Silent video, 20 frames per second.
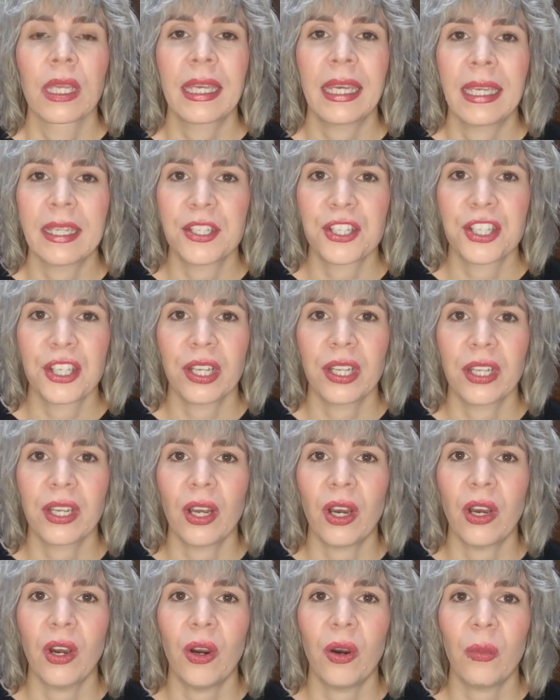
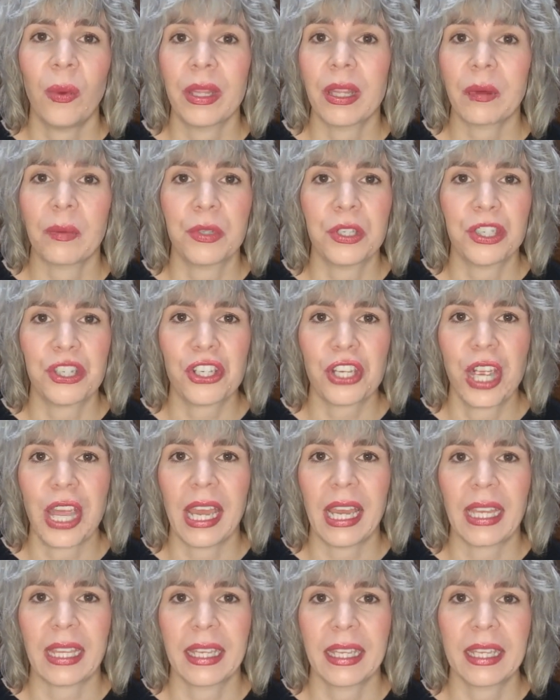kitchen or whether we
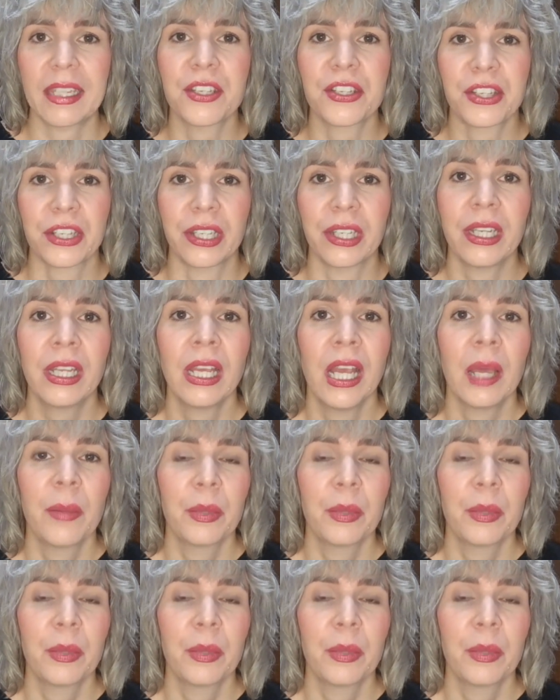share a kitchen,